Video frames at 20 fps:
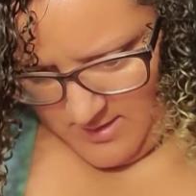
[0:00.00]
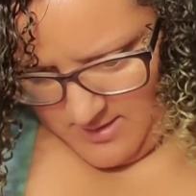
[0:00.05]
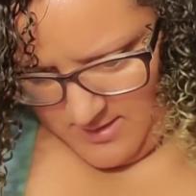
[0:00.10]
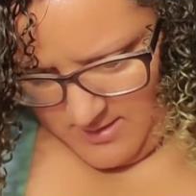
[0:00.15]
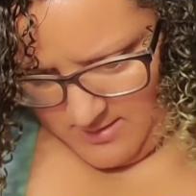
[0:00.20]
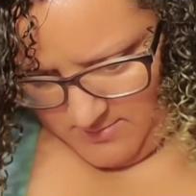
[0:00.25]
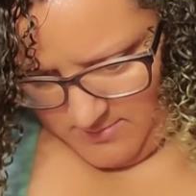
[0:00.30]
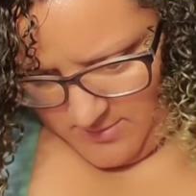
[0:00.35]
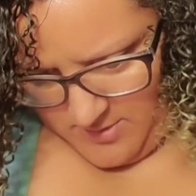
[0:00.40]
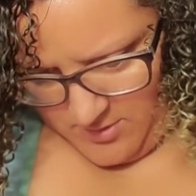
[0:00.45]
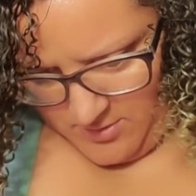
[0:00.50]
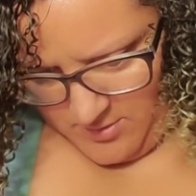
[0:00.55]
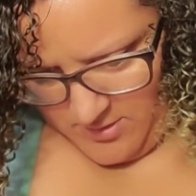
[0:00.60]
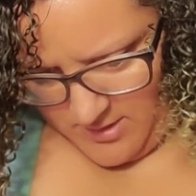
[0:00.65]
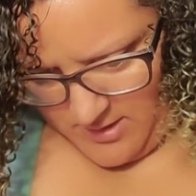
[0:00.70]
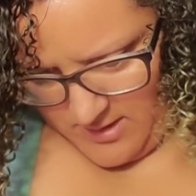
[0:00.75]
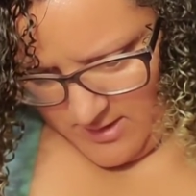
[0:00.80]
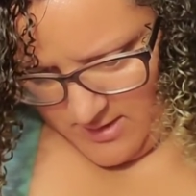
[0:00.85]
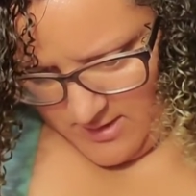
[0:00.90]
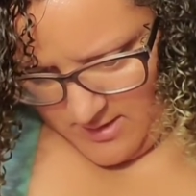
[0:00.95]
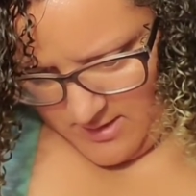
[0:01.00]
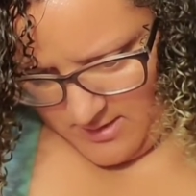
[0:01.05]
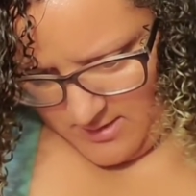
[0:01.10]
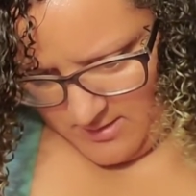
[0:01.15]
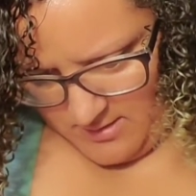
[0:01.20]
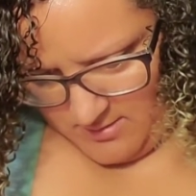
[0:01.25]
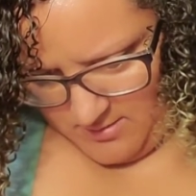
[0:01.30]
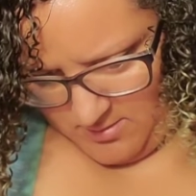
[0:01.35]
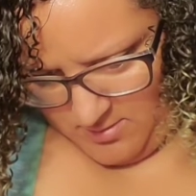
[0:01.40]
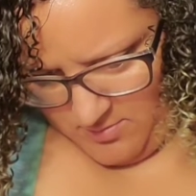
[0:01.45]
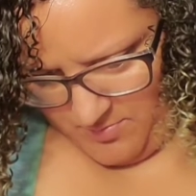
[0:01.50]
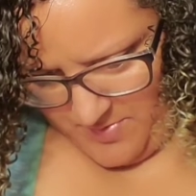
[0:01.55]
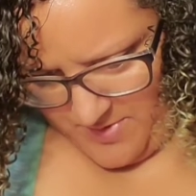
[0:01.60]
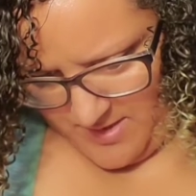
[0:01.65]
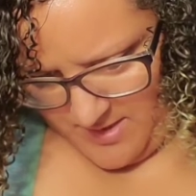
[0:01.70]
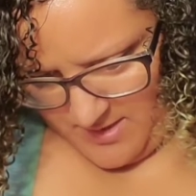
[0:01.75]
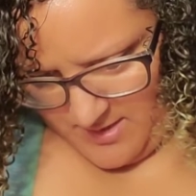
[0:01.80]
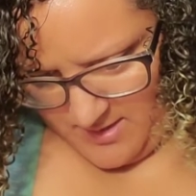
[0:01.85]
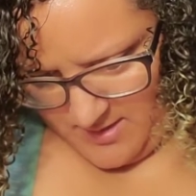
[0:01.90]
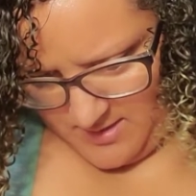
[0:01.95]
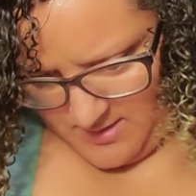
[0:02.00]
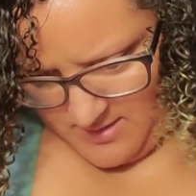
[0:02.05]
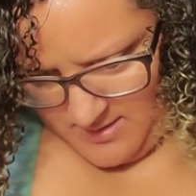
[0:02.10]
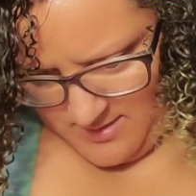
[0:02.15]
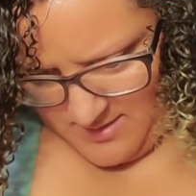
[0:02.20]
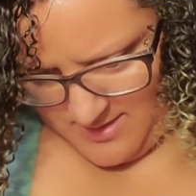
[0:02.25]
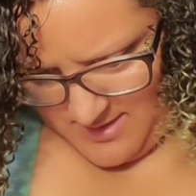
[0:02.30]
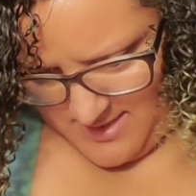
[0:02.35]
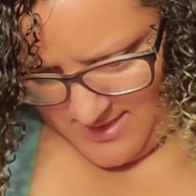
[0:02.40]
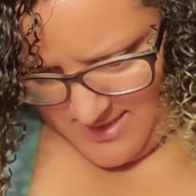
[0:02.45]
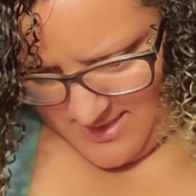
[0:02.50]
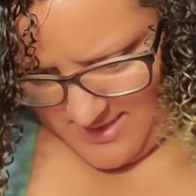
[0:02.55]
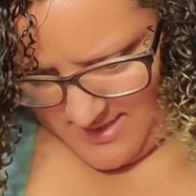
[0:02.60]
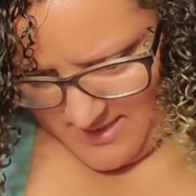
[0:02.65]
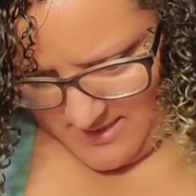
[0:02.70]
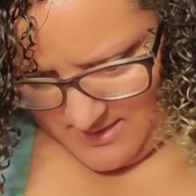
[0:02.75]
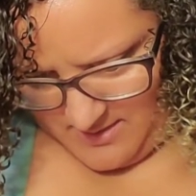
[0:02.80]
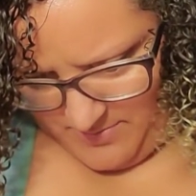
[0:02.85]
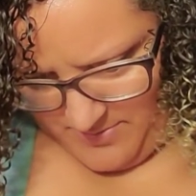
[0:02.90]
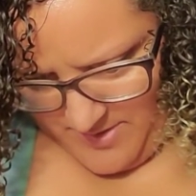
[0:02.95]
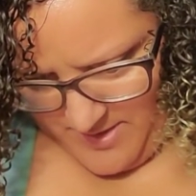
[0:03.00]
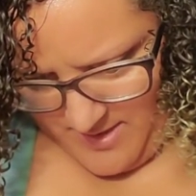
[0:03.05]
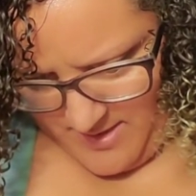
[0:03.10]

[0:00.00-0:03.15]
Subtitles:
And I'm trying to open the clasp.